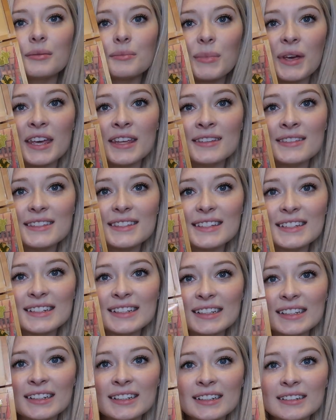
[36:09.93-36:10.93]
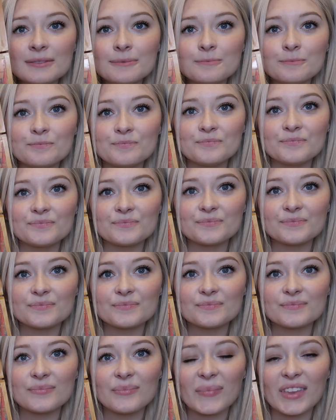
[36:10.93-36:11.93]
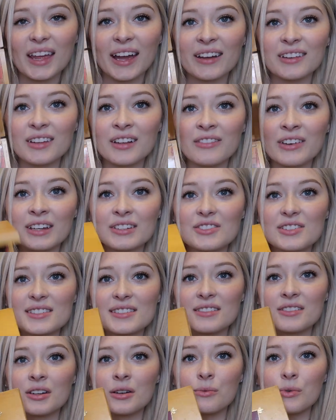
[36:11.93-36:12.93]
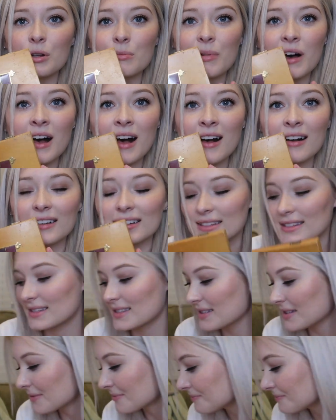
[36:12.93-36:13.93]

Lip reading: pins in here. I love it, just a little wood box.